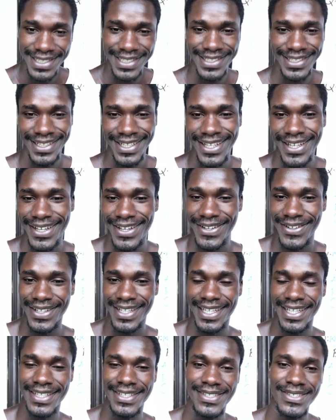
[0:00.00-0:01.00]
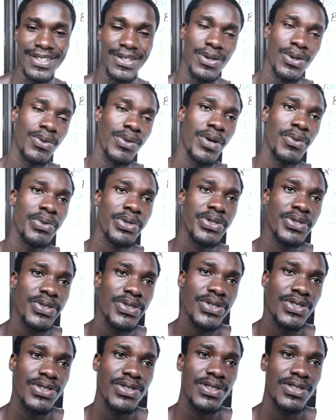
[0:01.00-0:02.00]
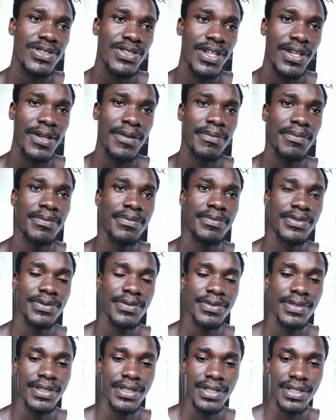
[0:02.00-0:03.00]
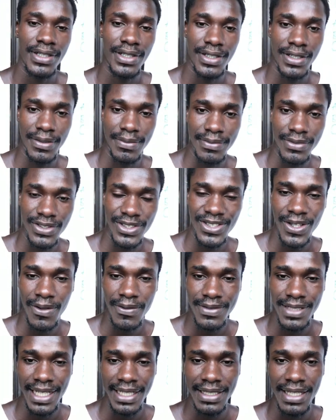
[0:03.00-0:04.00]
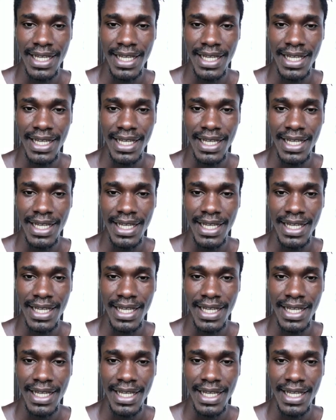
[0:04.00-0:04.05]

Okay, so when we use stuff like that,